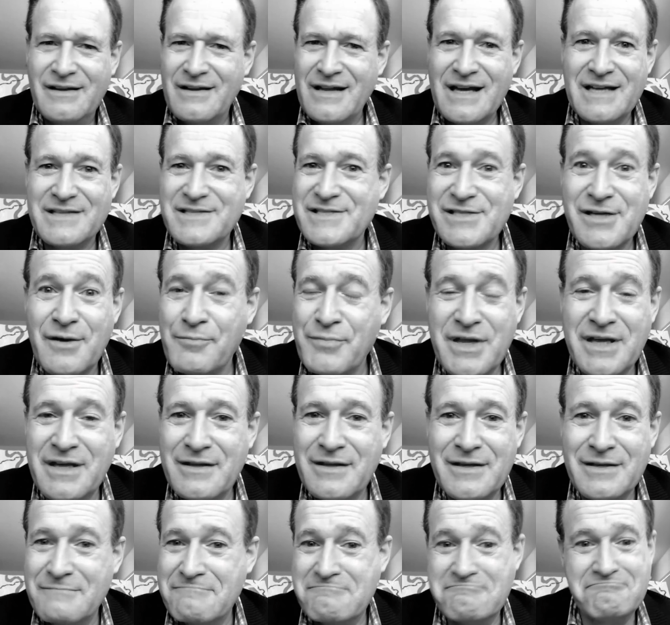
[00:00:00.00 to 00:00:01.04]
That's something
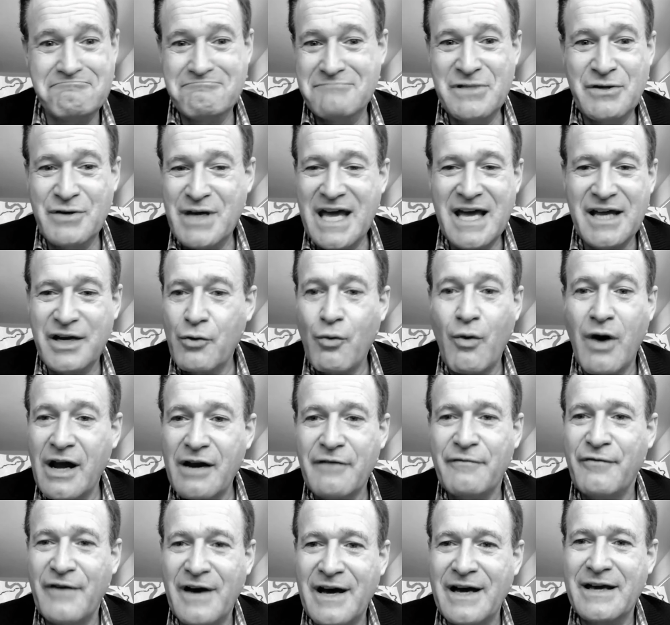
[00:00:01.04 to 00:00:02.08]
that you can't
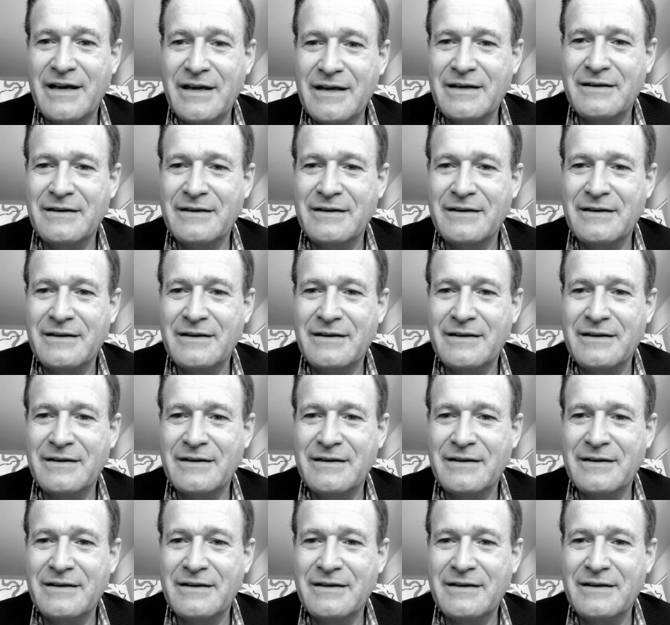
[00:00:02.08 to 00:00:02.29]
quantify.